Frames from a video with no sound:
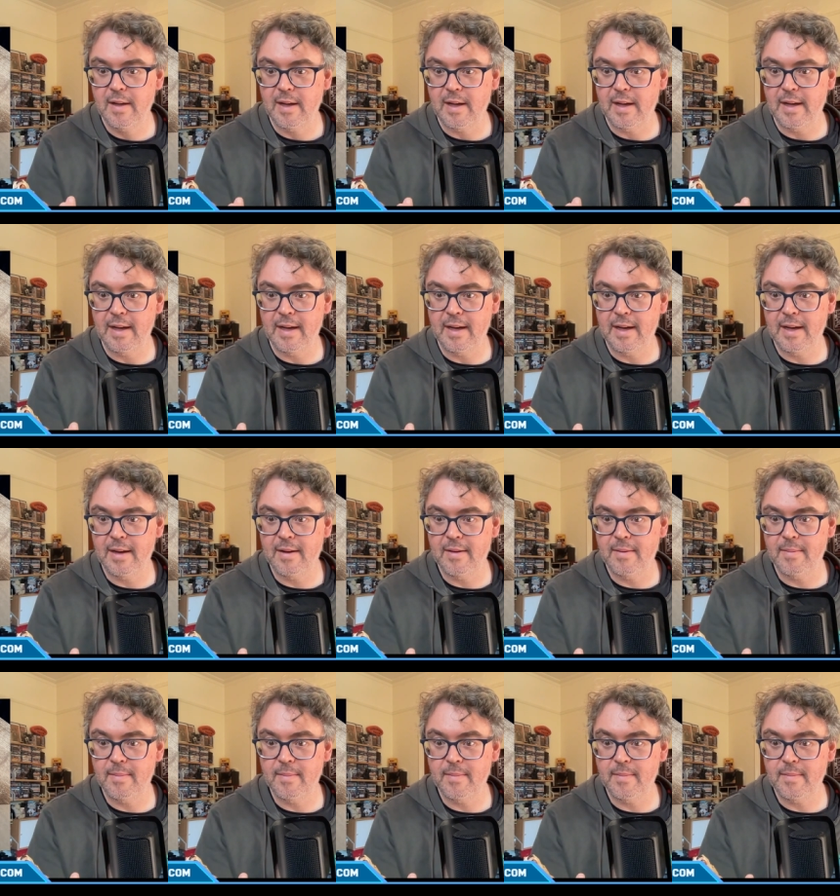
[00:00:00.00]

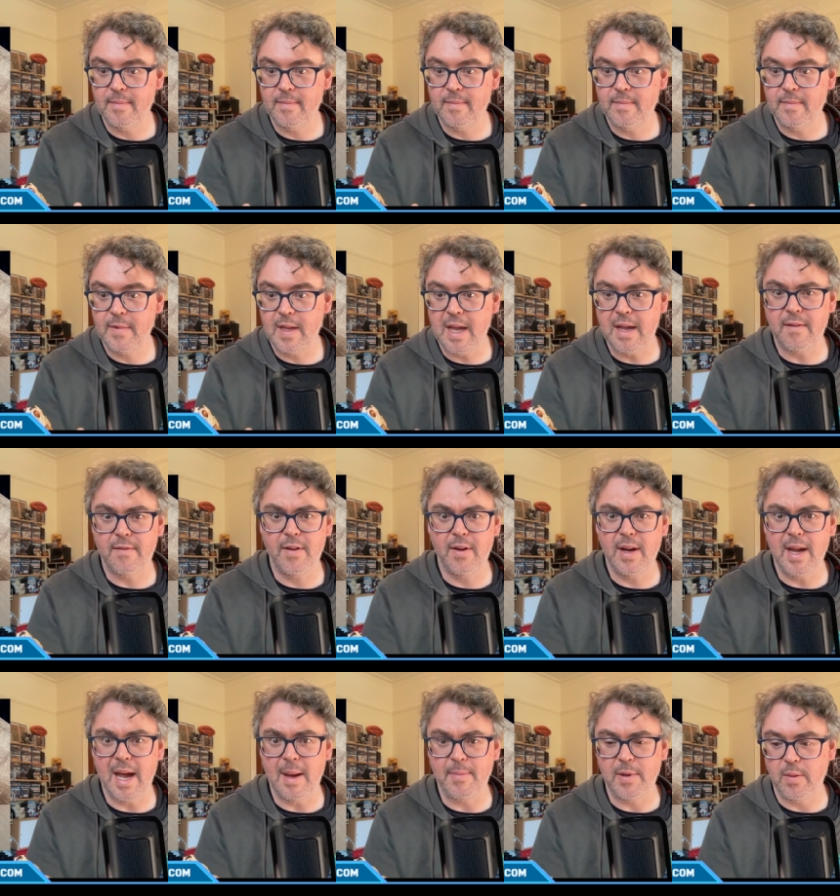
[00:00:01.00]
Um, yeah, very
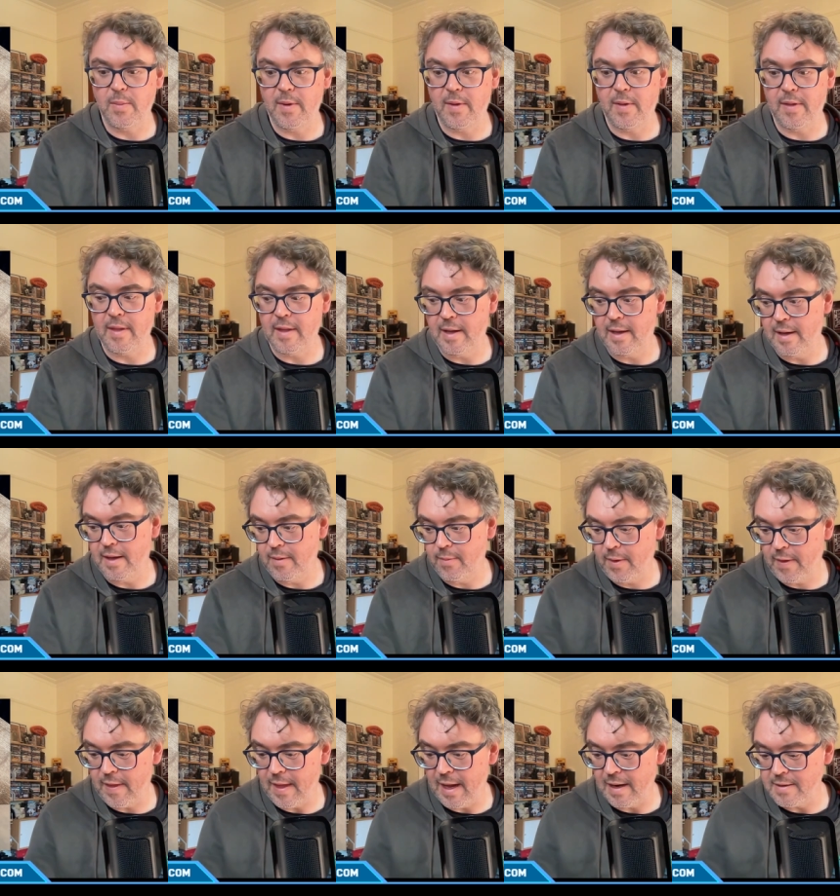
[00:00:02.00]
happy with uh,
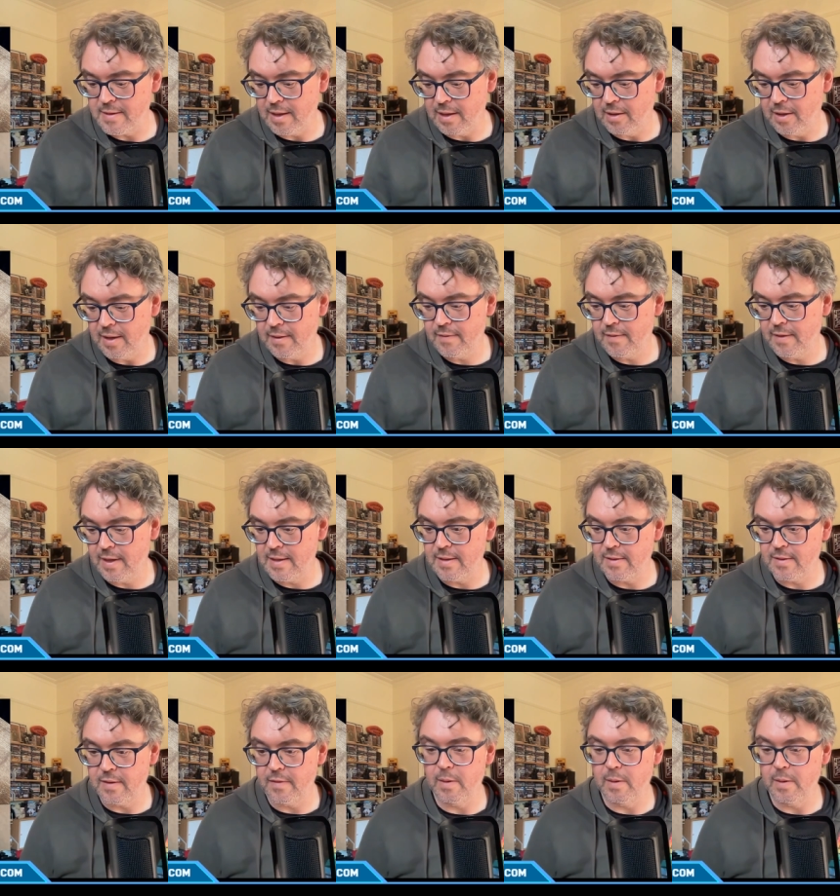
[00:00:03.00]
with that as a lot as a sort of a